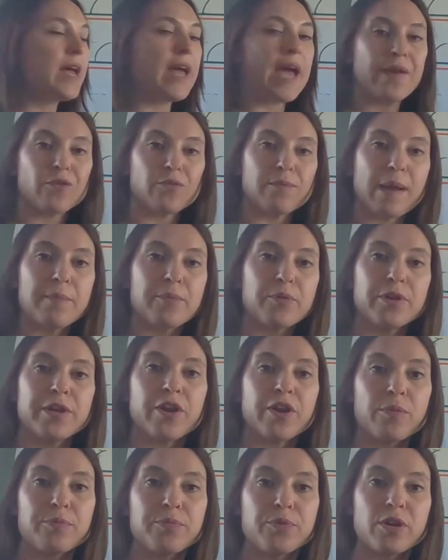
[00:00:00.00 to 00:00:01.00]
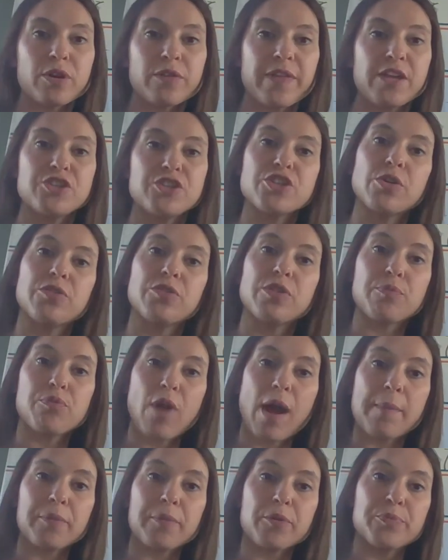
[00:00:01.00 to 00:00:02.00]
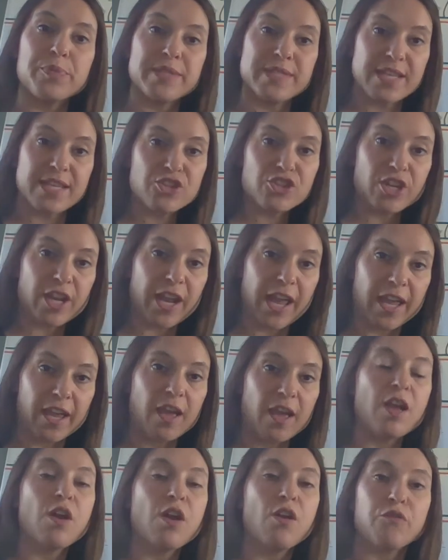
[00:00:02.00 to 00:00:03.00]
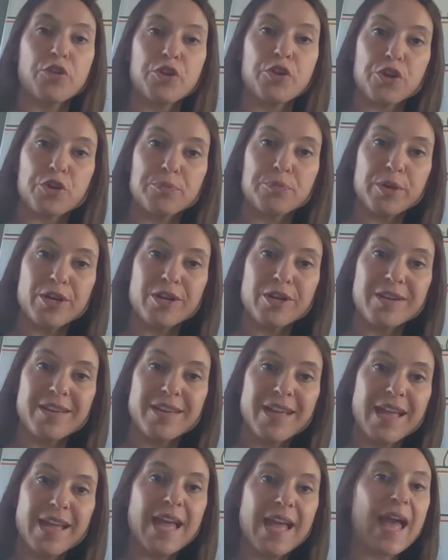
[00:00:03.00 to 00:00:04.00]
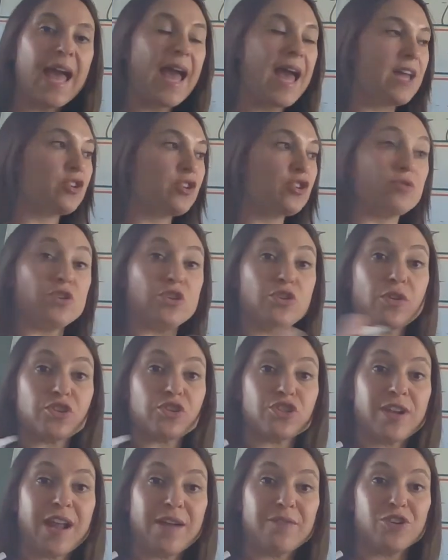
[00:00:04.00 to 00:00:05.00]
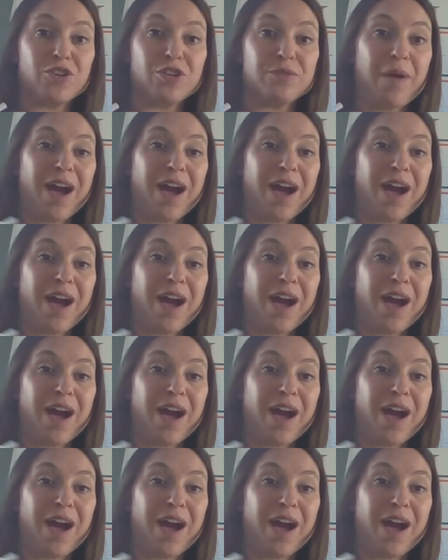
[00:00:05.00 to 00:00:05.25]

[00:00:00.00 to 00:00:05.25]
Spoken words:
And remember, in our book they show the proper positioning for your book, and you should have good